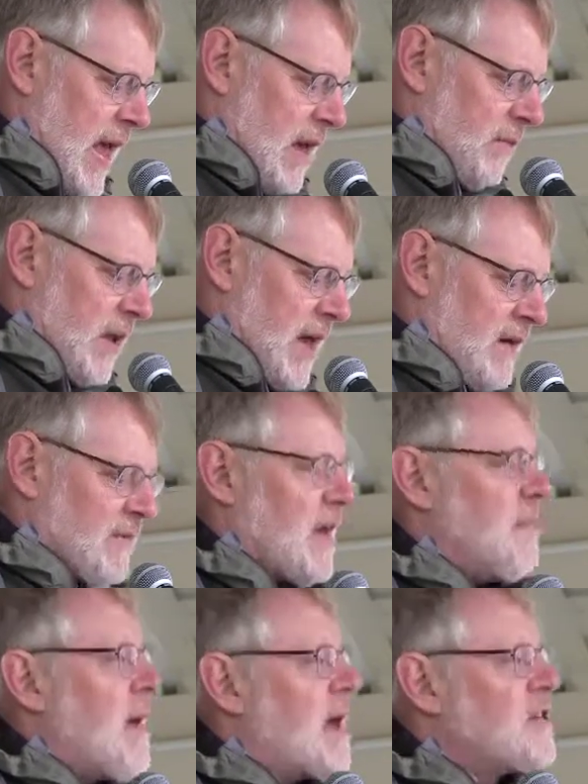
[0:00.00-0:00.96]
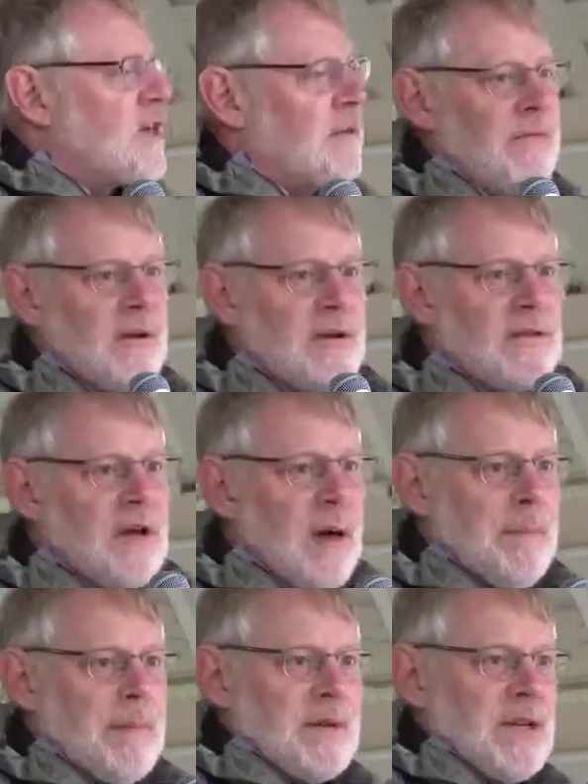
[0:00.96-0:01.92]
And we have a matching funds
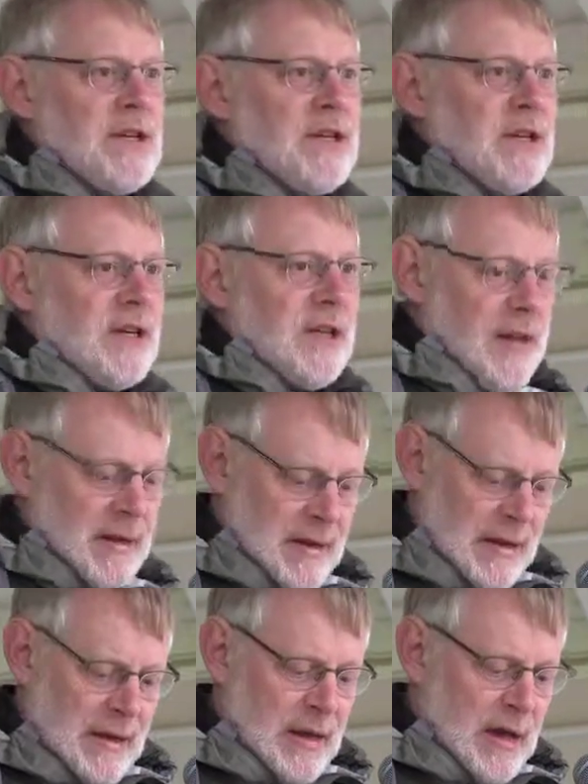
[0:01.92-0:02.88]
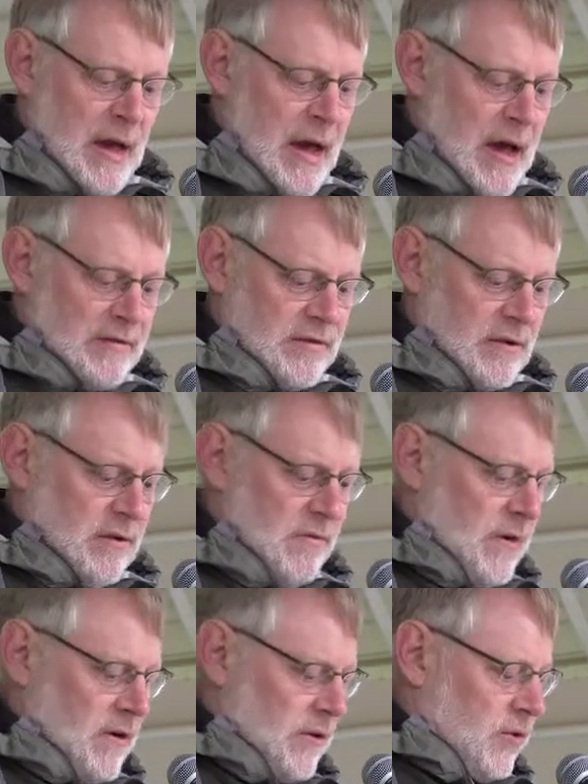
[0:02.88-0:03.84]
competition. So
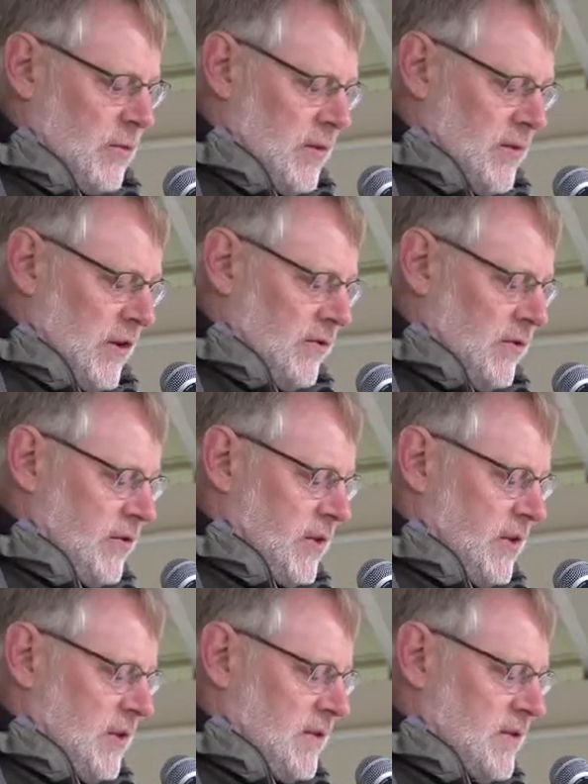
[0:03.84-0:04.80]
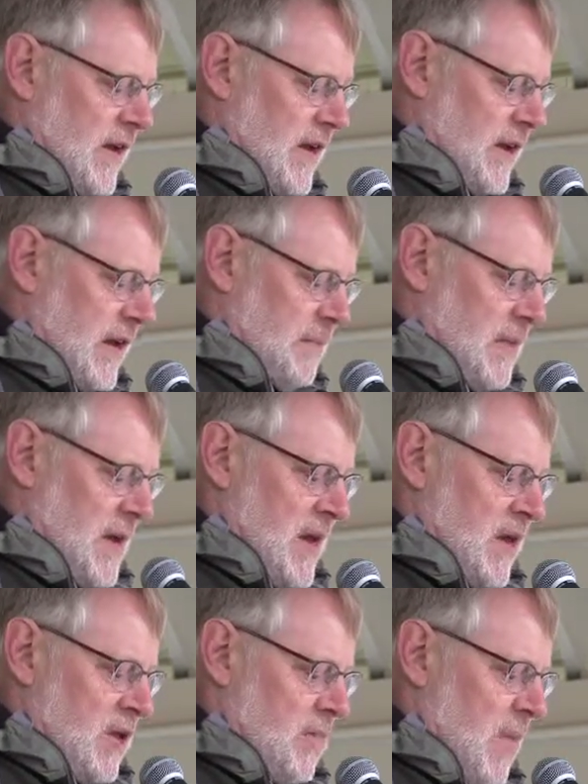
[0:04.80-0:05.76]
if your group is interested and sign up,
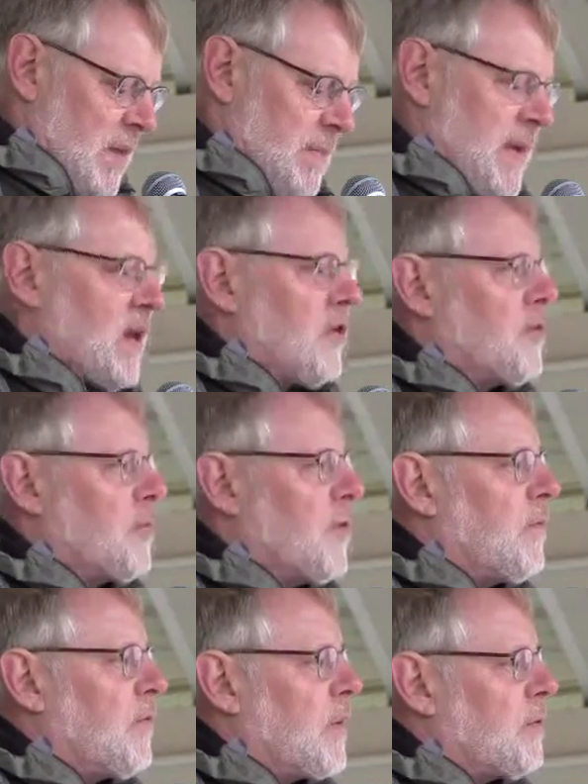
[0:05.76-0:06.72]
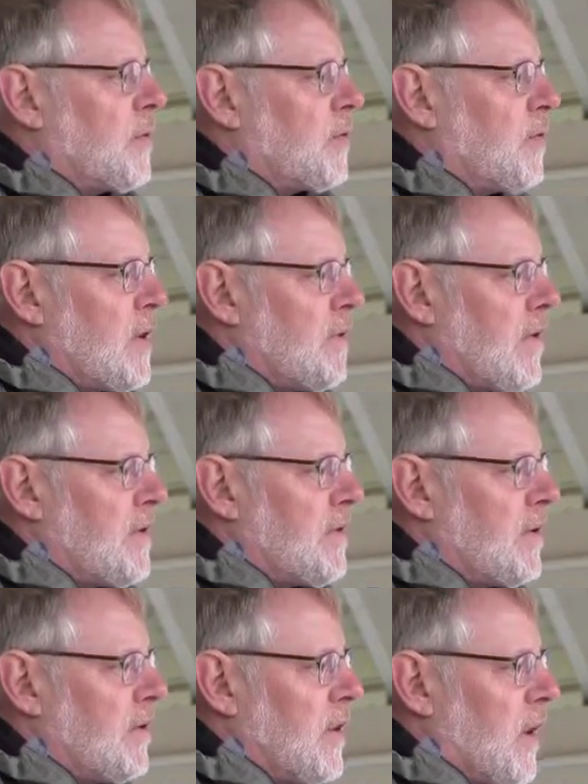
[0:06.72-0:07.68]
you might be eligible for up to
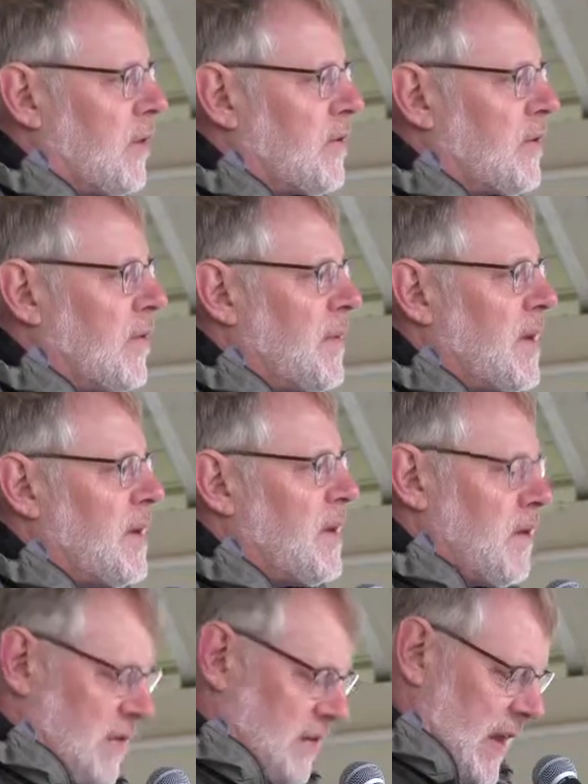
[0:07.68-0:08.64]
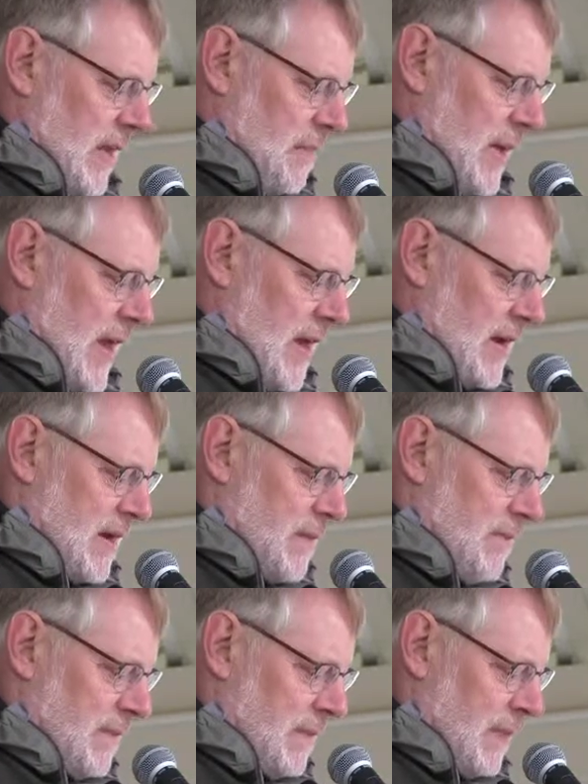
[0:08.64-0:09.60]
$2,500 from the U.S. campaign.